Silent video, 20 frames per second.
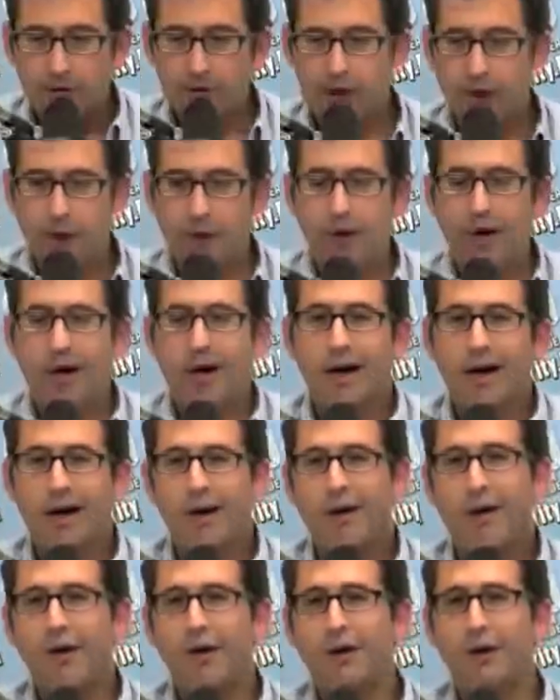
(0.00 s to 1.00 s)
So
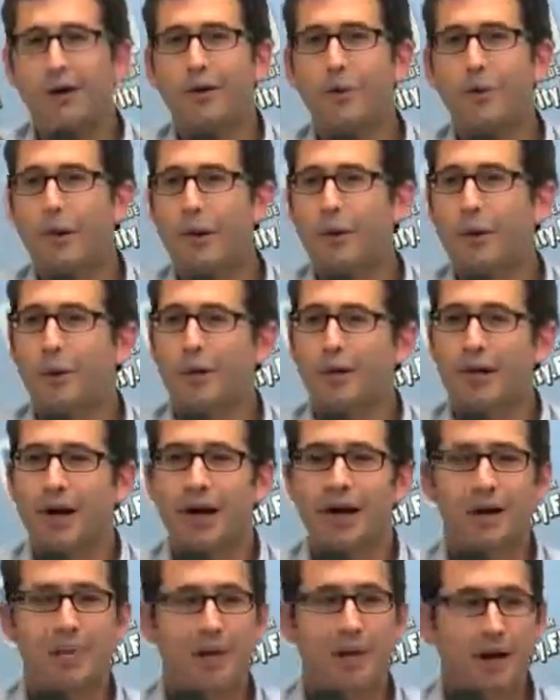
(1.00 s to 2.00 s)
early in the program, we are
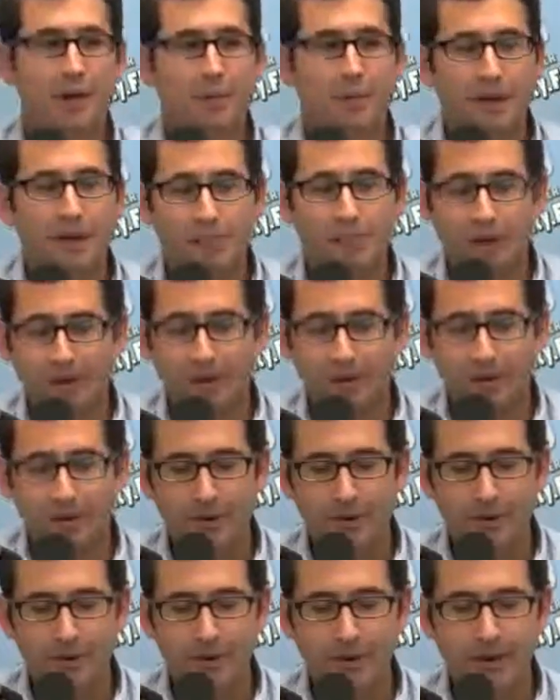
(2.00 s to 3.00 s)
talking about people
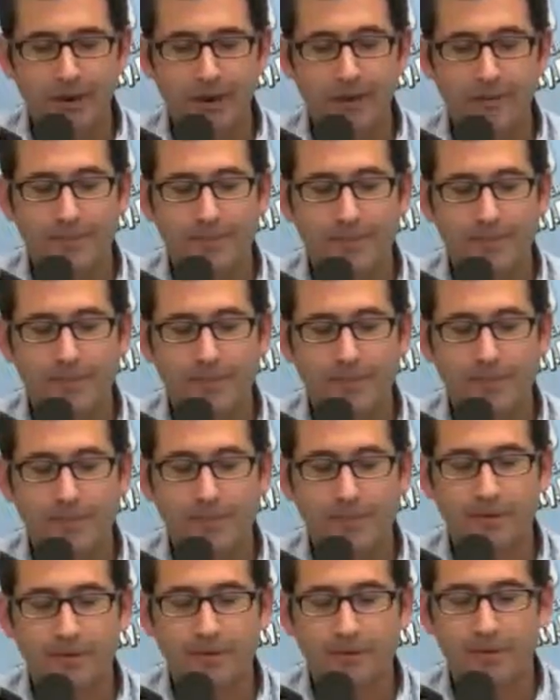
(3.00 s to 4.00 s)
who
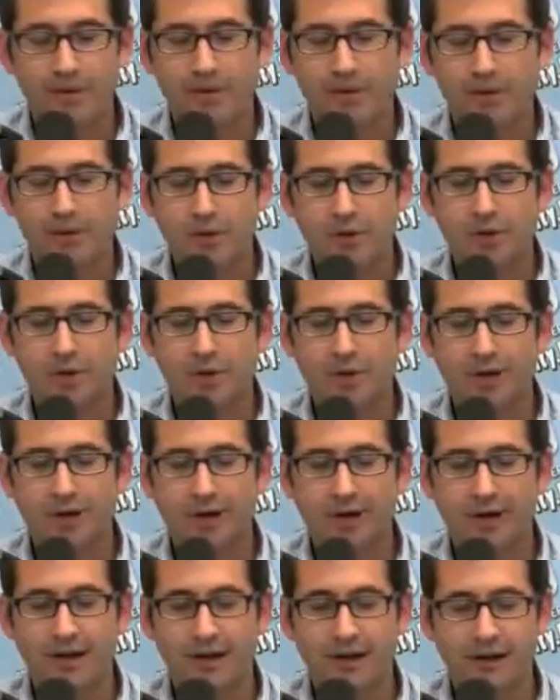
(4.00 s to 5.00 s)
speak truth
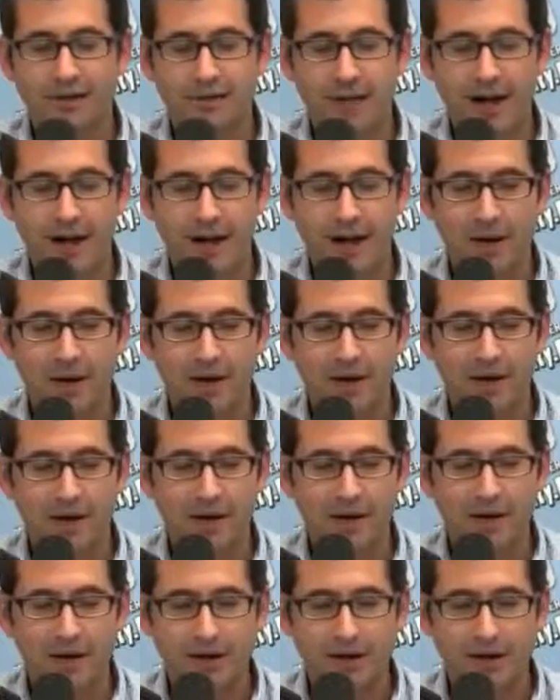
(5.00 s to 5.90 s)
to power.